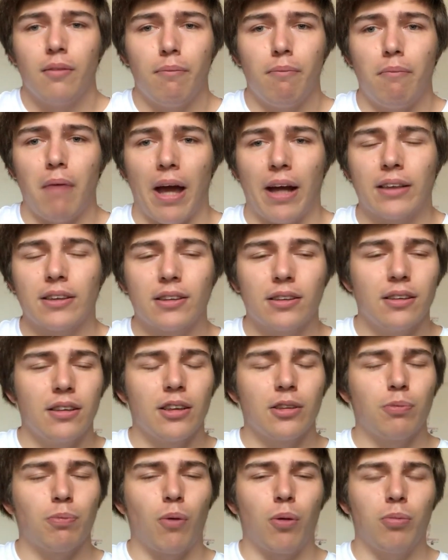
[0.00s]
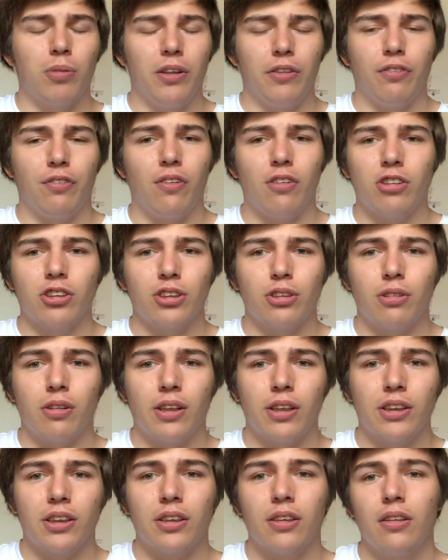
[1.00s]
max, and that's probably a far
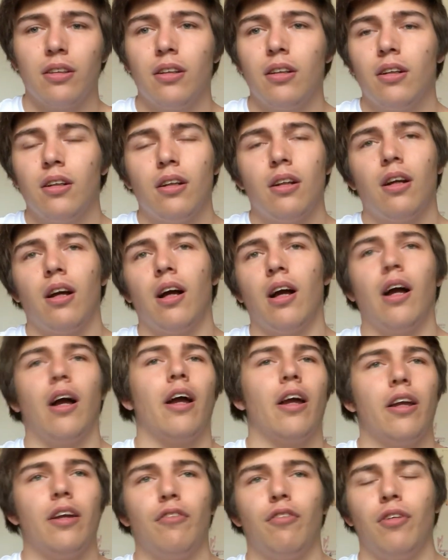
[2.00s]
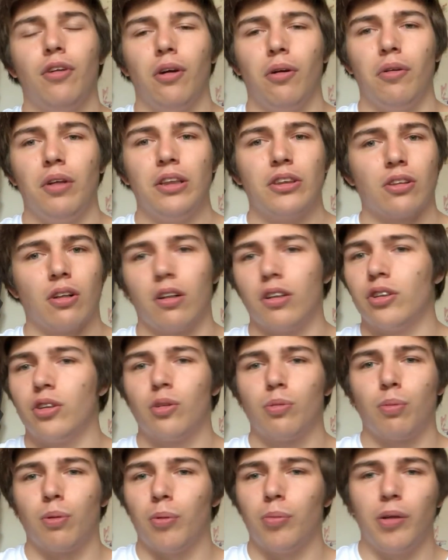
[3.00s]
stretch. And if you know these cards,
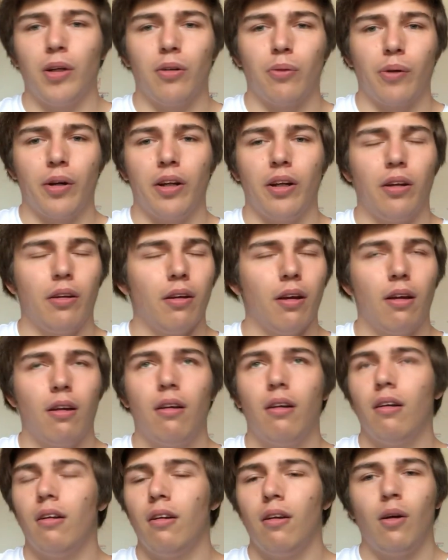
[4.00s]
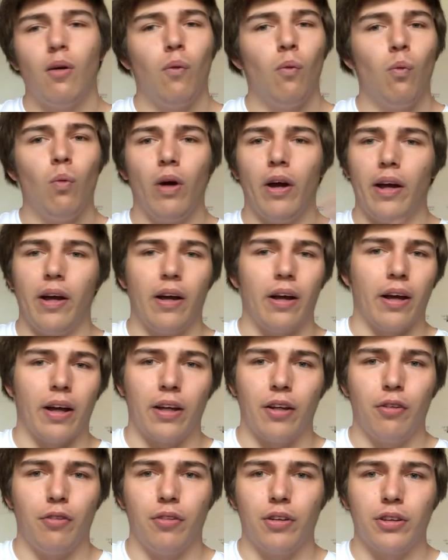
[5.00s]
you're probably already way
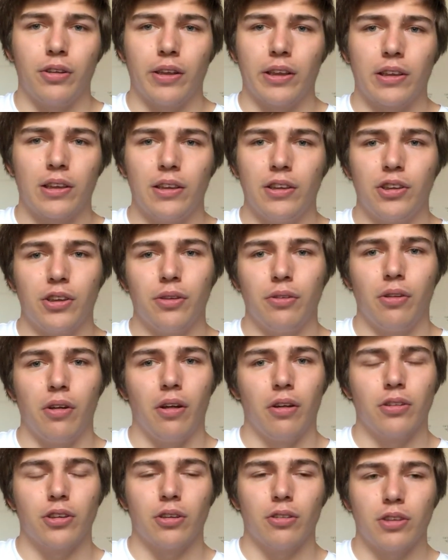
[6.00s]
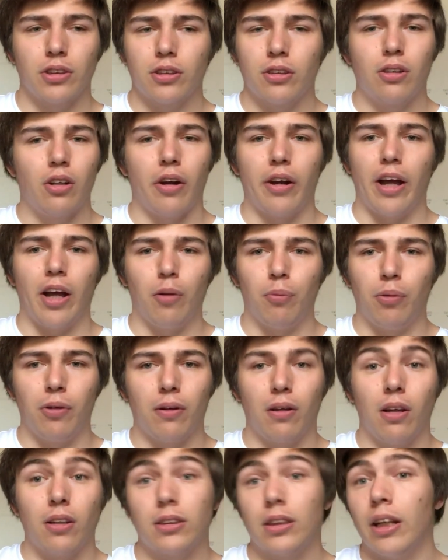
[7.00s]
ahead of what you actually should know, so it's gonna help you
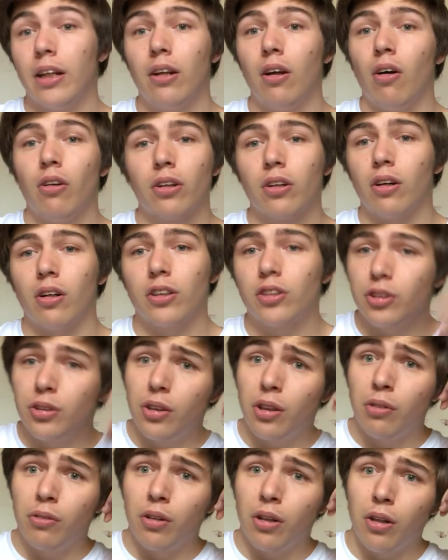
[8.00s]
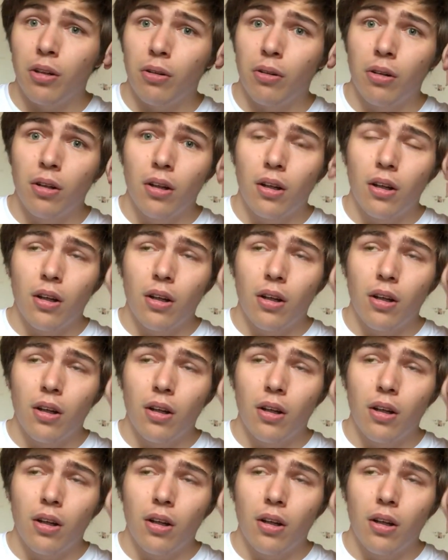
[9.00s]
a lot. And all the cards you don't know,